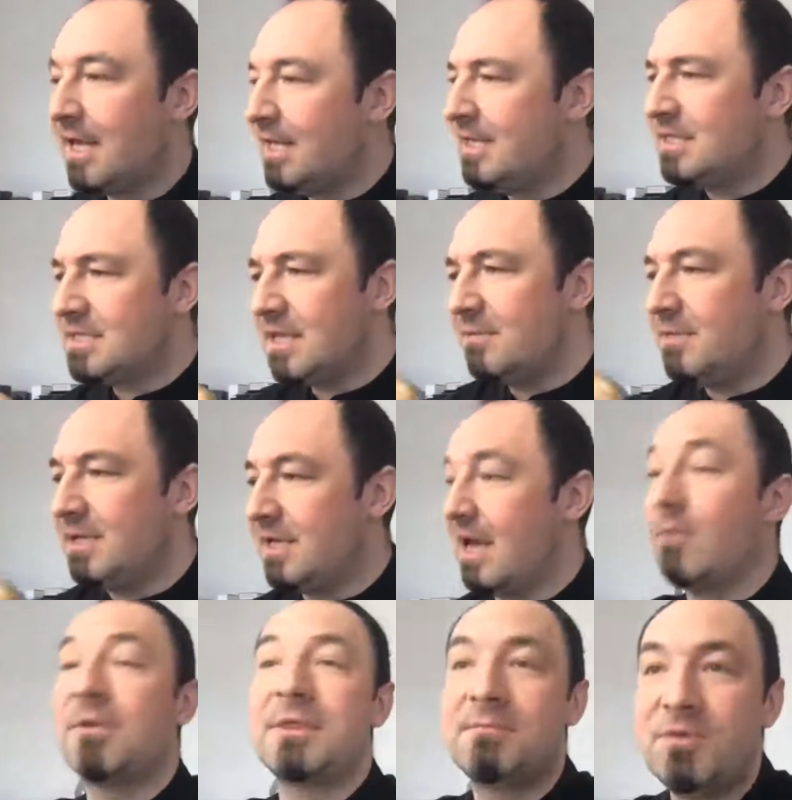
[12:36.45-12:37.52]
And this can be
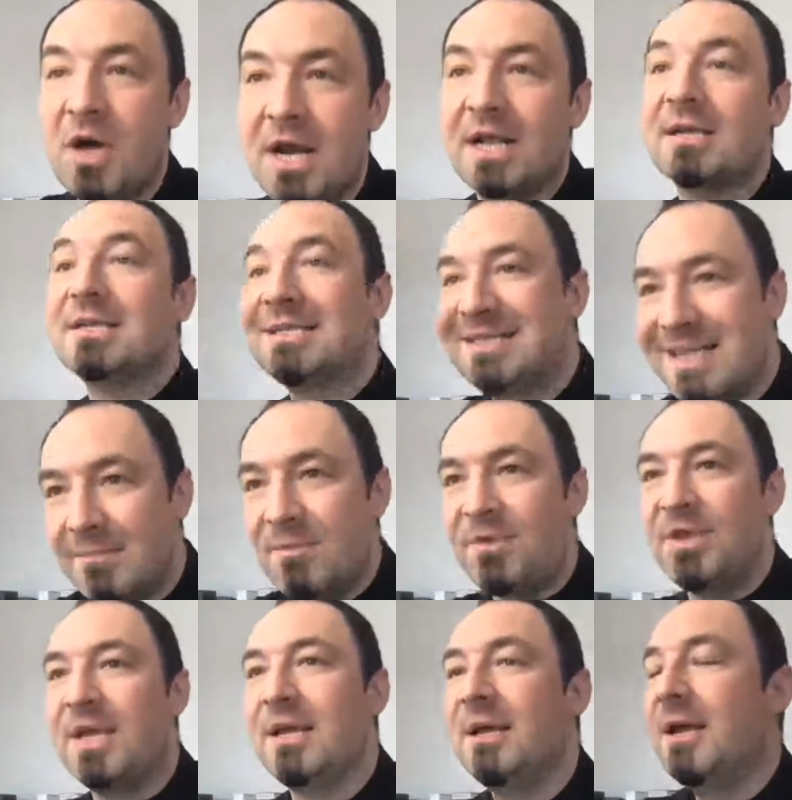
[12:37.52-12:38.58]
about the product,
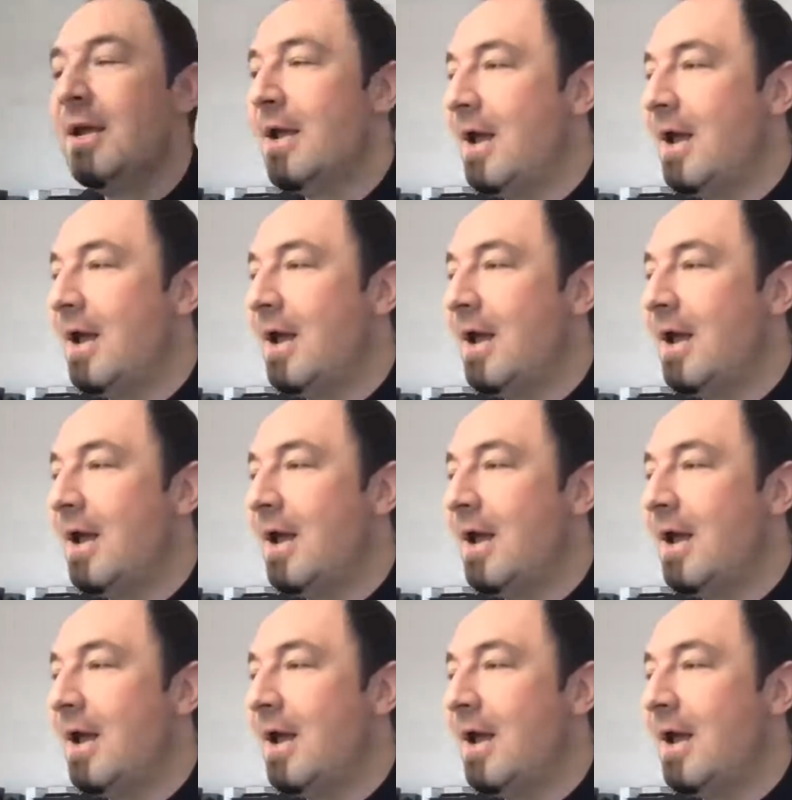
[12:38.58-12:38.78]
something.